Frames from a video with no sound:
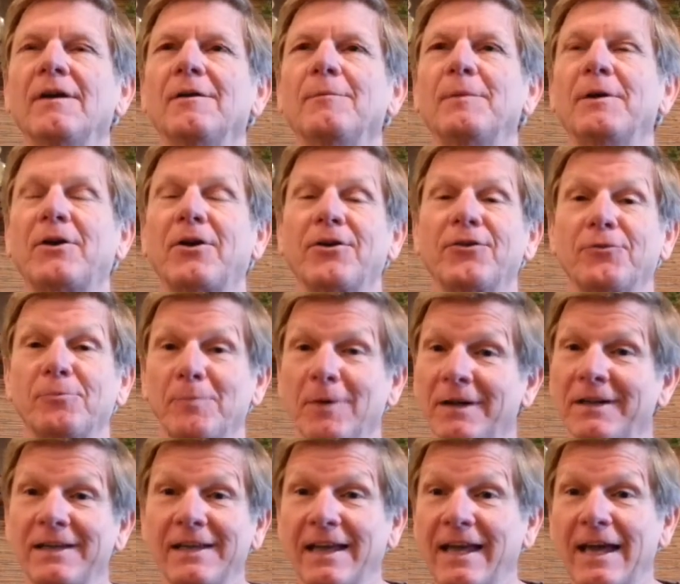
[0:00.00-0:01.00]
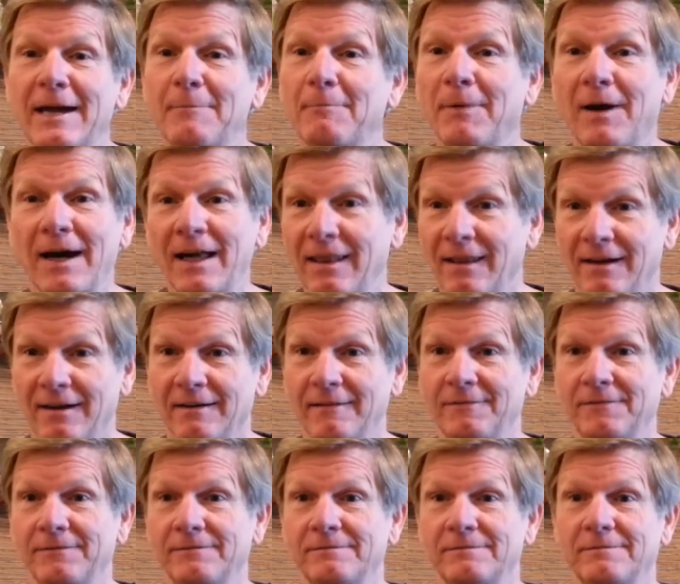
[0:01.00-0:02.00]
because money can't buy
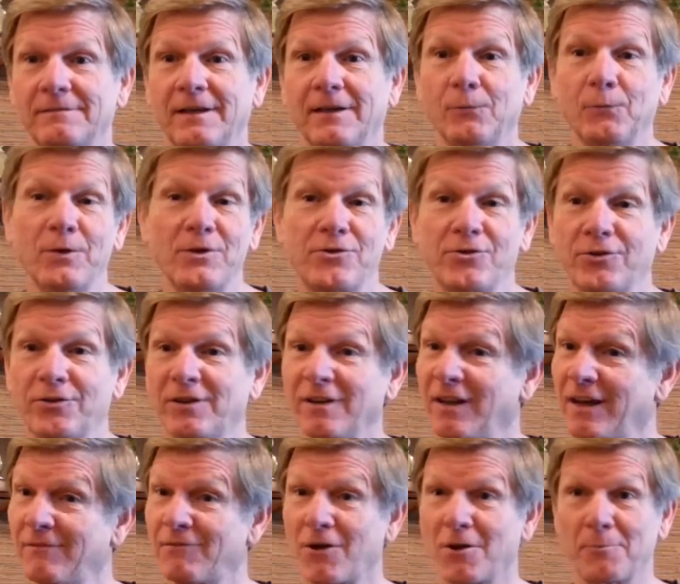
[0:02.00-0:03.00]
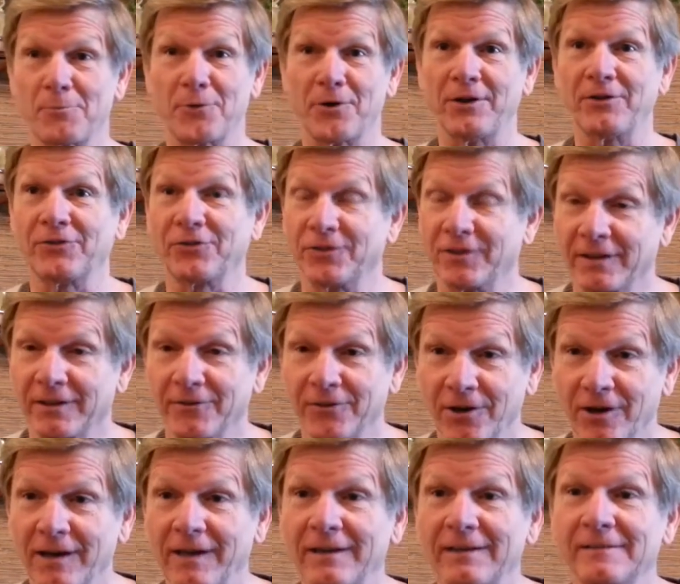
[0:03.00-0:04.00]
love, and we should love our president,
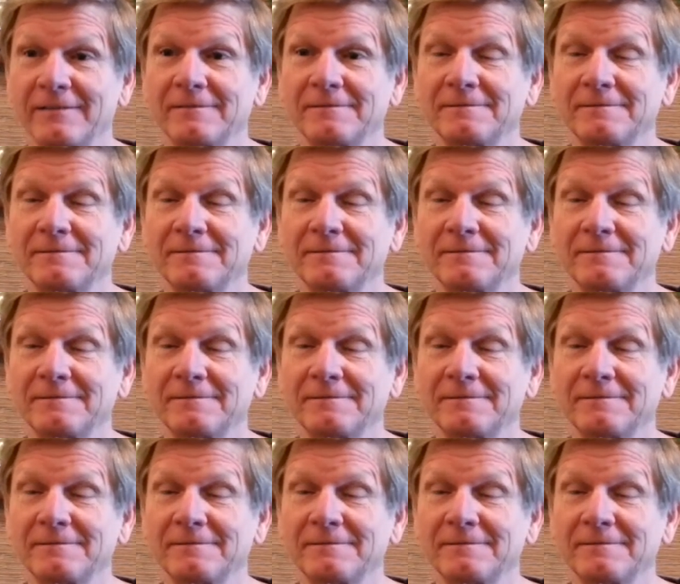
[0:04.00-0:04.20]
right?